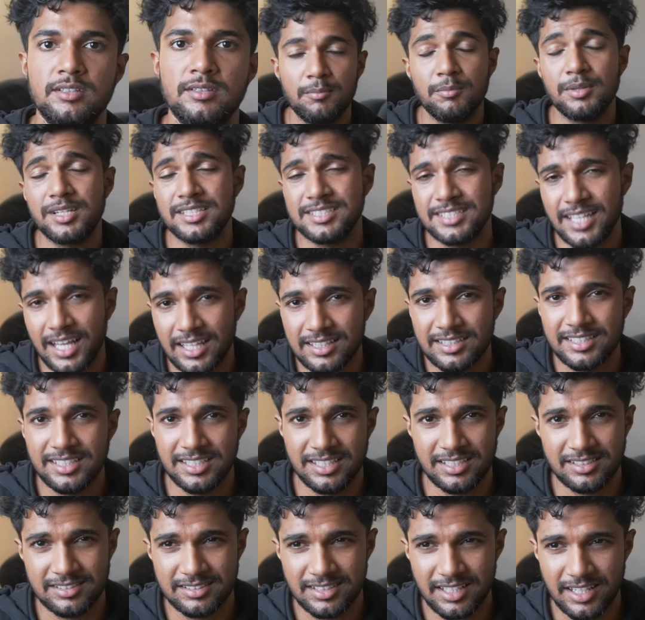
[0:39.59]
Because at the
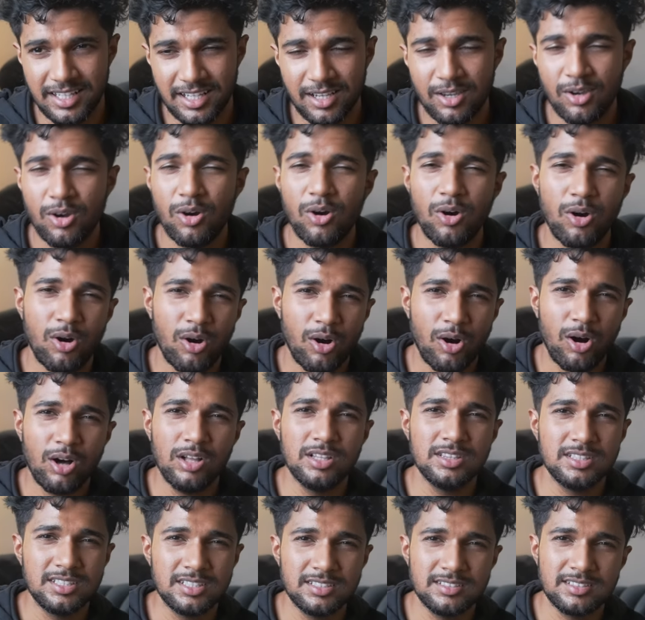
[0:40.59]
end of the day,
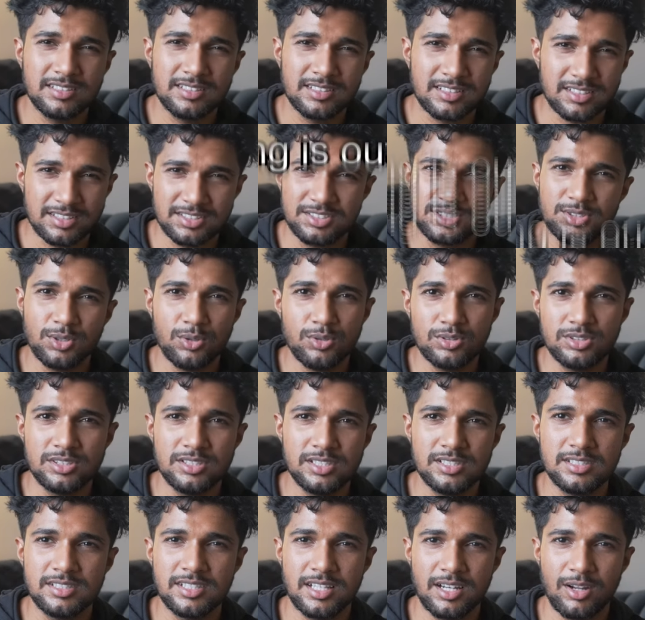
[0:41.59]
all the
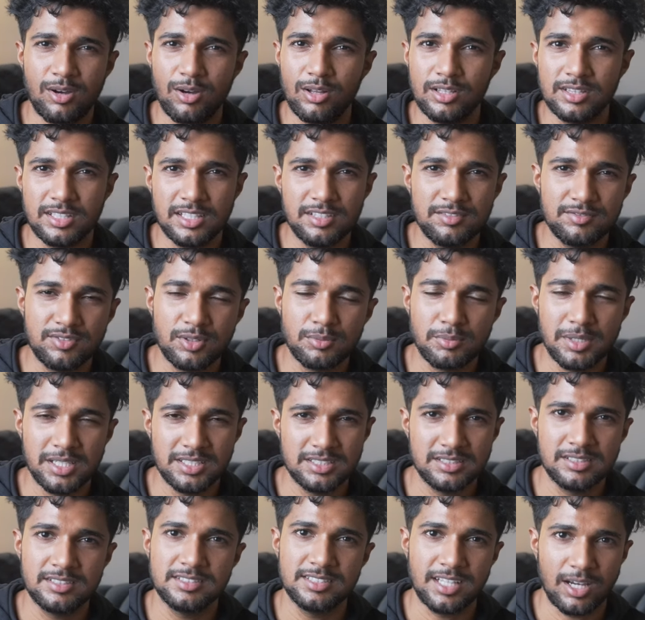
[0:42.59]
resources and all the
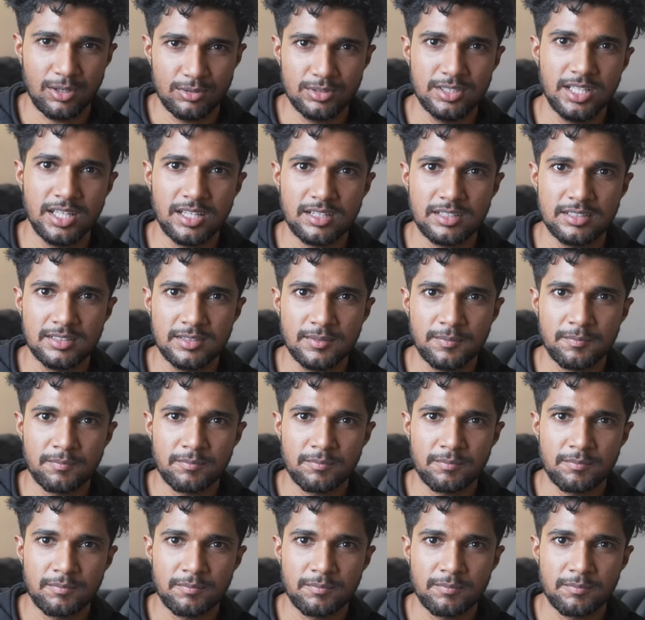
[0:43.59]
information is out there.